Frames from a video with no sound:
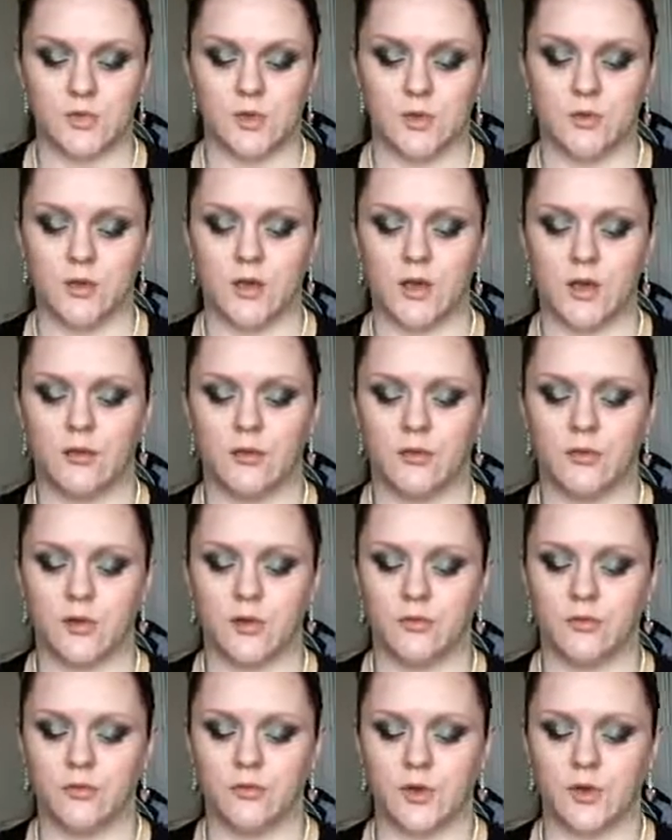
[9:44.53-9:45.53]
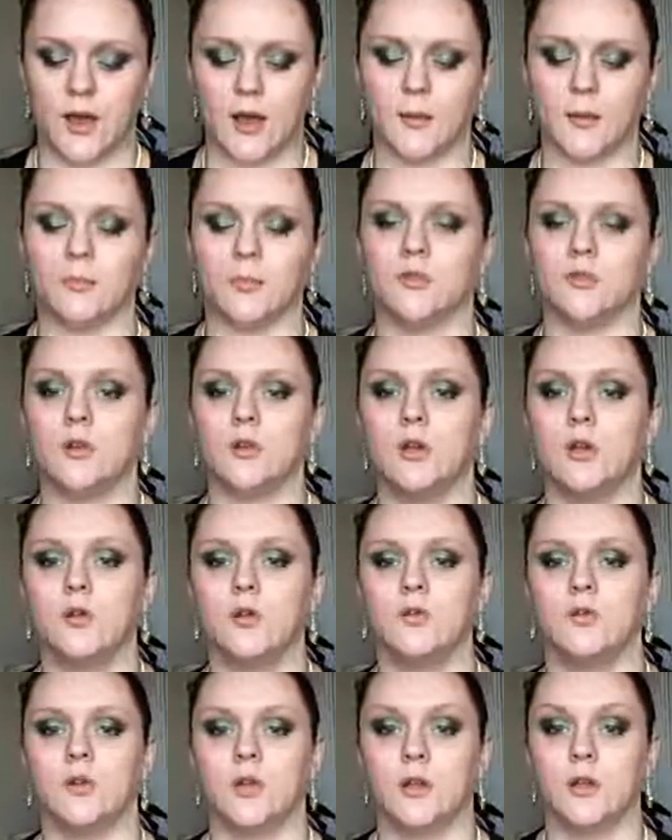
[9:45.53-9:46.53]
to get rid of
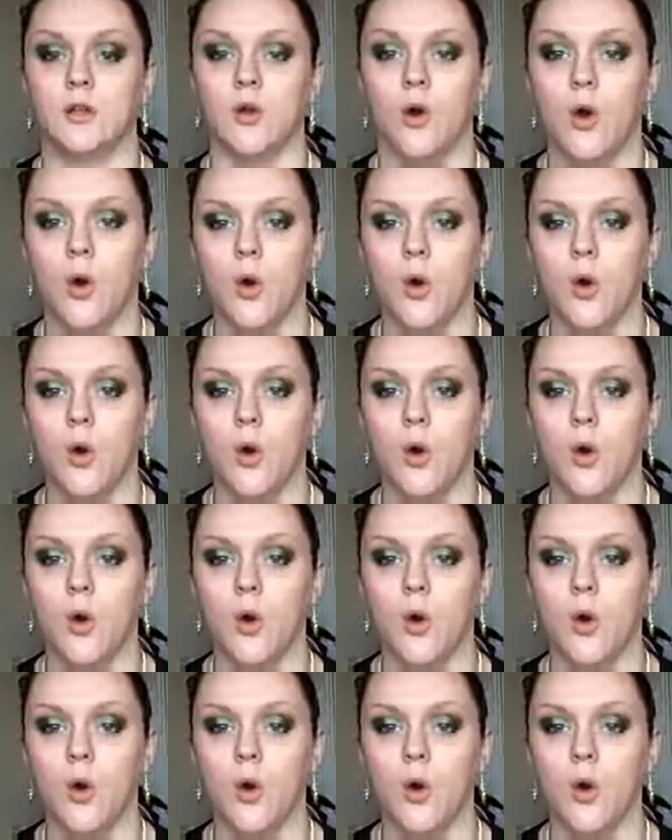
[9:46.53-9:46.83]
absolutely